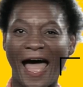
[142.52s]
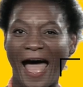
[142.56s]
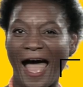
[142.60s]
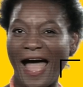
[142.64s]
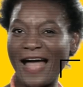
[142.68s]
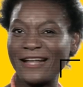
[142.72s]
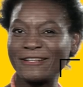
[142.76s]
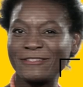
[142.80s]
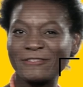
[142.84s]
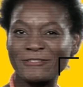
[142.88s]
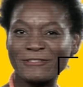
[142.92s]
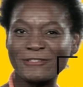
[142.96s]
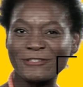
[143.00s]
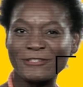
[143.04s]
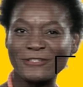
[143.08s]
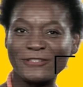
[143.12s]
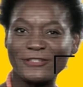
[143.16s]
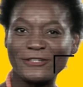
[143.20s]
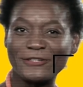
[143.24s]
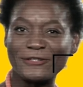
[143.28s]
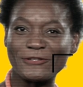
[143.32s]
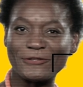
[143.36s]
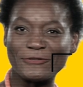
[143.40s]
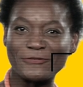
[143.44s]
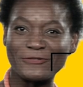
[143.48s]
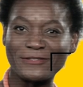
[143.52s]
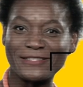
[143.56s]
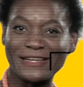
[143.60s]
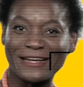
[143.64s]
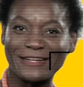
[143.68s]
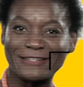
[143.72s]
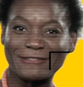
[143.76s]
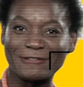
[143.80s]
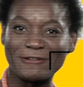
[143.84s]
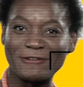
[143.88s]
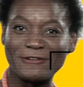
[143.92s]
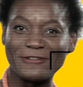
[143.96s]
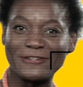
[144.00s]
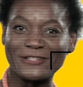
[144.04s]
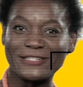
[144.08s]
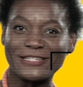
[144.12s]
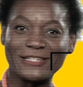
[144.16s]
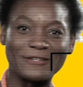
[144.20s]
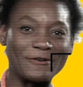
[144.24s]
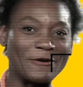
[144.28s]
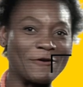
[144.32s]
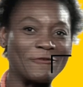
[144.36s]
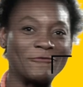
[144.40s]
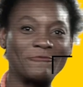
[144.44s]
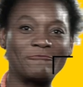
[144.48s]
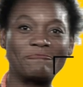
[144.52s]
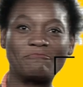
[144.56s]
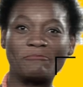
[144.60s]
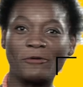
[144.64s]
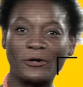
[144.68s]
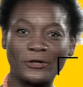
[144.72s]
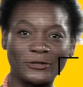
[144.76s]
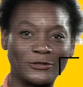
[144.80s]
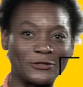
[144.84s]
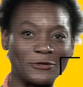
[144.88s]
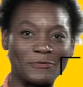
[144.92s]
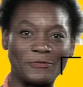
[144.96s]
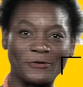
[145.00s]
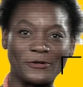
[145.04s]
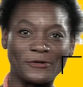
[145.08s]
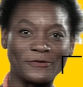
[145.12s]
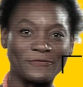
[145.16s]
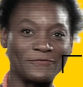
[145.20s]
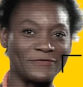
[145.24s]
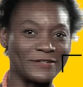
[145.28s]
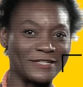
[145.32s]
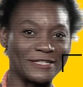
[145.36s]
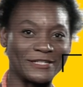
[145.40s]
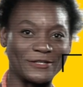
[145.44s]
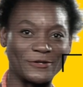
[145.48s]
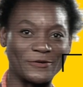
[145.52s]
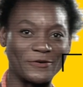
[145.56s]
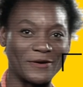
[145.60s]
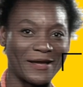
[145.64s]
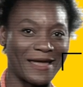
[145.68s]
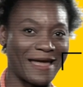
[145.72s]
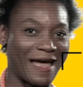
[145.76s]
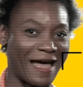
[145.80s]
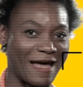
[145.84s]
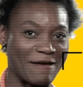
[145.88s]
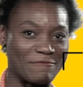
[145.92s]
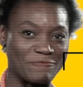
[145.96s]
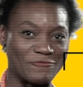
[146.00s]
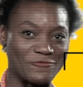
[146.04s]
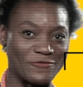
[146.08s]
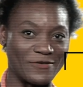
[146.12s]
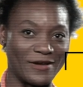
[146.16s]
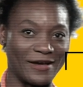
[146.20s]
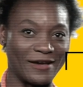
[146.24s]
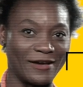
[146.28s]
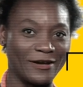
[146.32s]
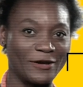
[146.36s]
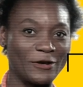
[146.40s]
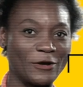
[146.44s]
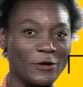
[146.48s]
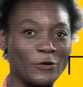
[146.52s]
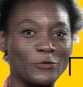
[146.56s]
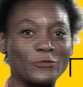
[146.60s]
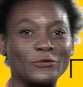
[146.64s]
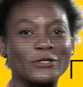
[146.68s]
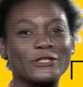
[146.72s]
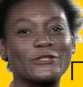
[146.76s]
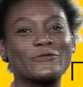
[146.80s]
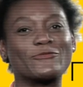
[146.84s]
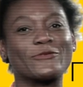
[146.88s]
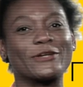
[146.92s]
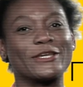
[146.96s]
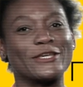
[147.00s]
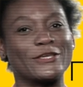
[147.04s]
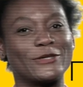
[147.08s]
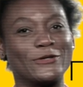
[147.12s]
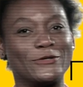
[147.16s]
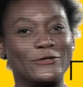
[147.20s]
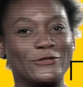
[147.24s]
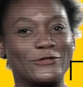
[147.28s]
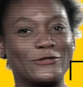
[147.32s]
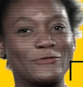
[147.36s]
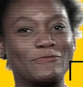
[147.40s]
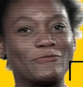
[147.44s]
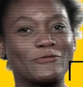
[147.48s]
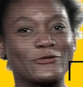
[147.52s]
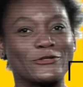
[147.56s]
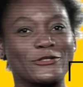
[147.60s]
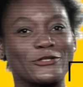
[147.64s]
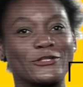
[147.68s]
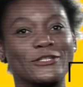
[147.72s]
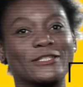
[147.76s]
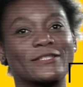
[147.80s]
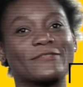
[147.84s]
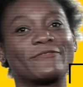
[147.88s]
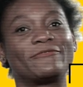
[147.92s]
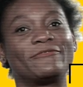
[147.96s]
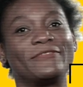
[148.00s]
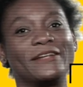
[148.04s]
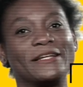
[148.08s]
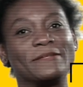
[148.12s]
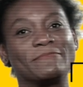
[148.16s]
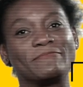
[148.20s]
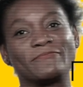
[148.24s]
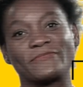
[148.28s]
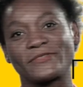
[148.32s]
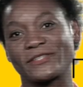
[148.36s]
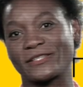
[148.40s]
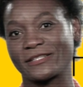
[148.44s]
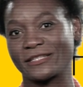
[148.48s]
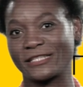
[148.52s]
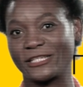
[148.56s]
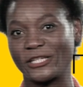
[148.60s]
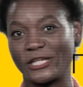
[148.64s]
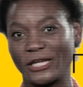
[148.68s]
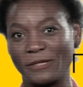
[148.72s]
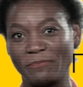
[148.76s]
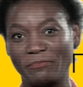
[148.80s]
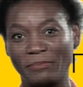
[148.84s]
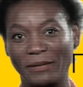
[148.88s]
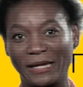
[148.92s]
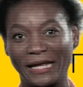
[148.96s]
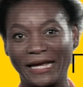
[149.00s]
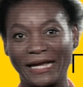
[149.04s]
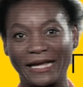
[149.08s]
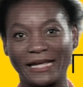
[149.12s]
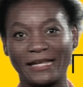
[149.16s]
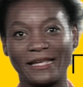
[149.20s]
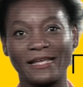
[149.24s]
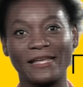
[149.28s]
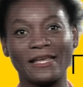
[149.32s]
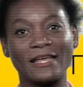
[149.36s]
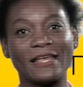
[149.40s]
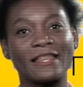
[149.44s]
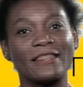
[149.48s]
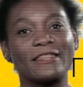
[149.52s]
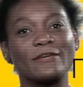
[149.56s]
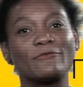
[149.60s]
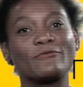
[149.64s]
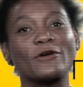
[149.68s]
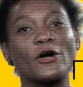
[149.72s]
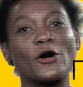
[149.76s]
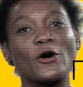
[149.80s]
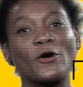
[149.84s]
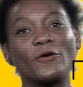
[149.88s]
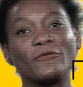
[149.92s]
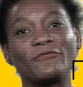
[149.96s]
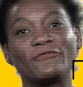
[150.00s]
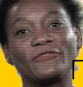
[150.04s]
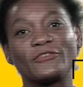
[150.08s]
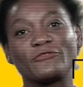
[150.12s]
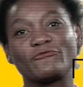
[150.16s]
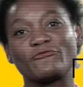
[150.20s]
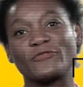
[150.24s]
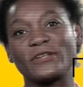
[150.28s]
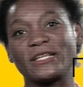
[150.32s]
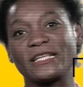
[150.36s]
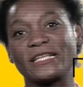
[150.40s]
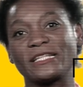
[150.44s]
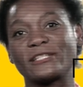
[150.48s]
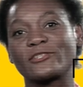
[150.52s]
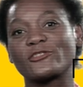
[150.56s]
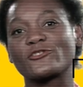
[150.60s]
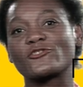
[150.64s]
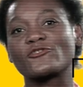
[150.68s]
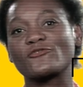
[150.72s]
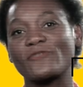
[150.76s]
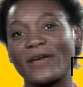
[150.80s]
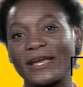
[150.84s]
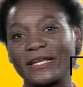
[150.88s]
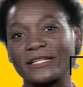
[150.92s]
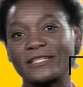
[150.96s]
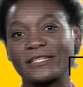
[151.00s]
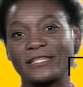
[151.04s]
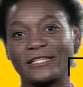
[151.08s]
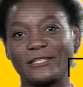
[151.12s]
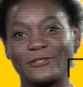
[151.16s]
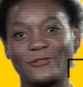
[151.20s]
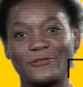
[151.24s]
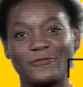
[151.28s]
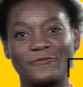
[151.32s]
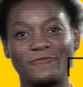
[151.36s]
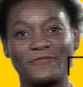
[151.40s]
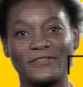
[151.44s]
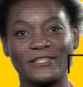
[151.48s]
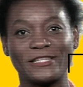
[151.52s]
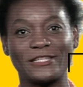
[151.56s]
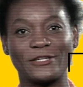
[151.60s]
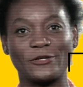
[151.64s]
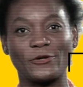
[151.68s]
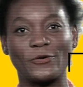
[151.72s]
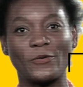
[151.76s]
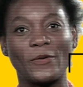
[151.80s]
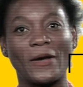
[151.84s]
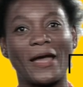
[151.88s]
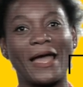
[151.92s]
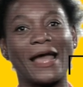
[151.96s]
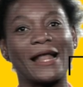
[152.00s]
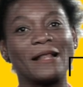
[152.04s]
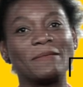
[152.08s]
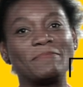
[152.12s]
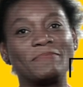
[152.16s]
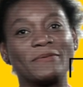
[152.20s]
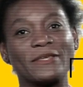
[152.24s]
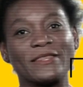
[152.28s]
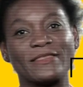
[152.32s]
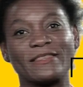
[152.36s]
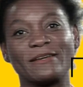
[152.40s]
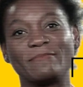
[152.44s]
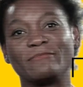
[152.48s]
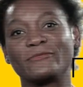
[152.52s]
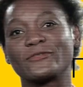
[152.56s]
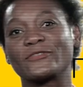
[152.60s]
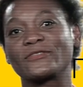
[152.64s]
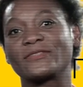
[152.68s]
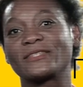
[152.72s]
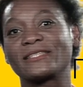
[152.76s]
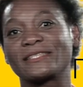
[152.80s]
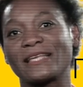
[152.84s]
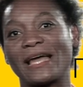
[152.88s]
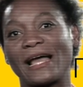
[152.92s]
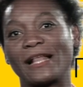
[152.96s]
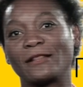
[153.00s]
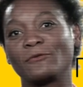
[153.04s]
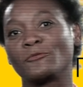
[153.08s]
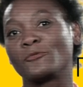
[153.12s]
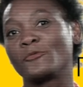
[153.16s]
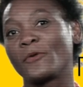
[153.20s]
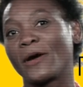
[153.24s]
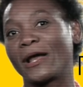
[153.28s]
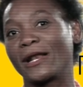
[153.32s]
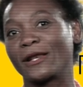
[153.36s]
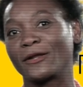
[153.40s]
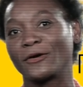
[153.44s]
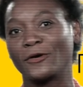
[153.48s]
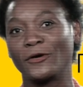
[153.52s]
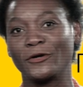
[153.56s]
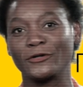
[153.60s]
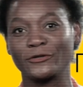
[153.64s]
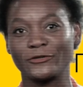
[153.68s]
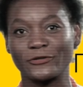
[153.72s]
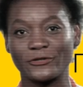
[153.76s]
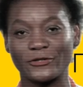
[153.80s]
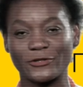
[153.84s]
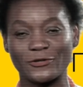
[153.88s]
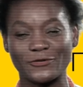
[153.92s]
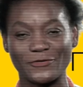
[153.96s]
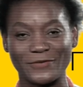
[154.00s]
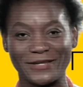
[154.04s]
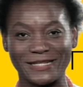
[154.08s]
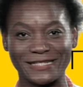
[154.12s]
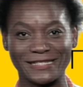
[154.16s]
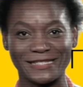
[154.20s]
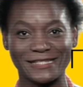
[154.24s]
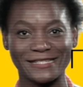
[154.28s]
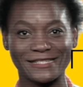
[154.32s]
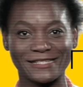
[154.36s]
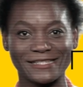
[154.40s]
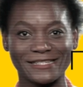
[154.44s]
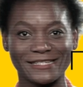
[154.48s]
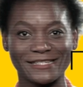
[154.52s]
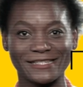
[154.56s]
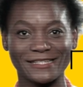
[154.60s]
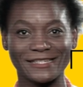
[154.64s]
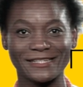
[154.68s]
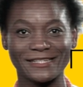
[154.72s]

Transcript: And to the new technology of portable video camera, which we use to produce films cheaply. They were often released straight into video, helping them to sell well on the streets.